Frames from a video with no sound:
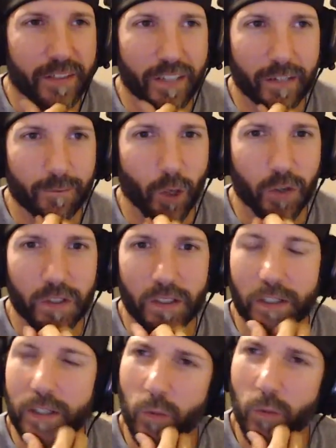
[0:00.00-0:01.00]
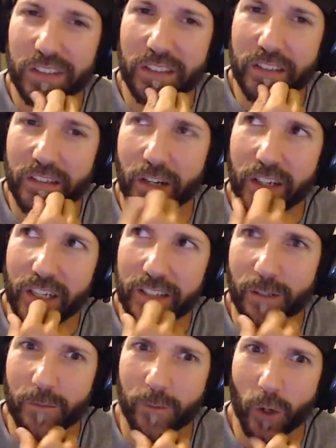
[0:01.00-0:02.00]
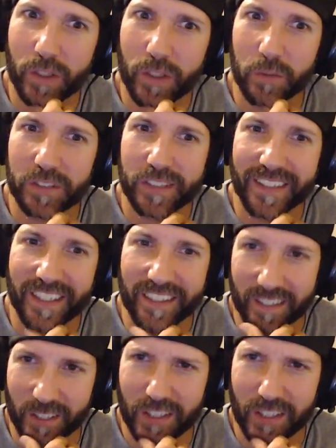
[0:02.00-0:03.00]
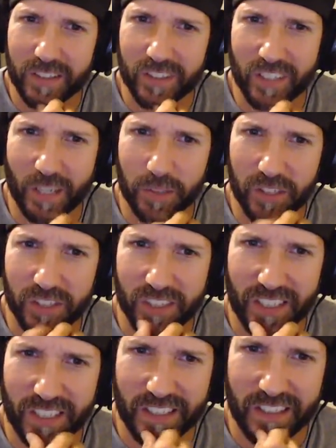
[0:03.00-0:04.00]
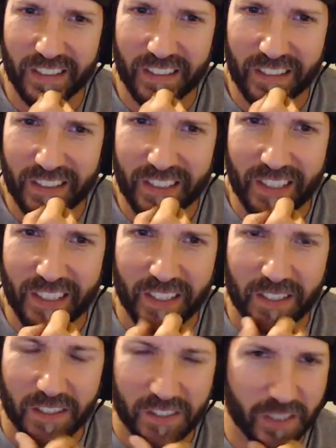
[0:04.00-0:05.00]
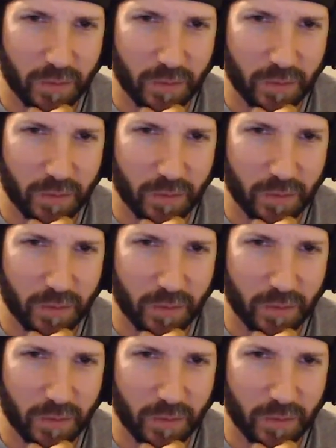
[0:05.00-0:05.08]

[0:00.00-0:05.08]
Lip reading: like Vulcan wasn't okay. So Vulcan was like the third Summer's son or some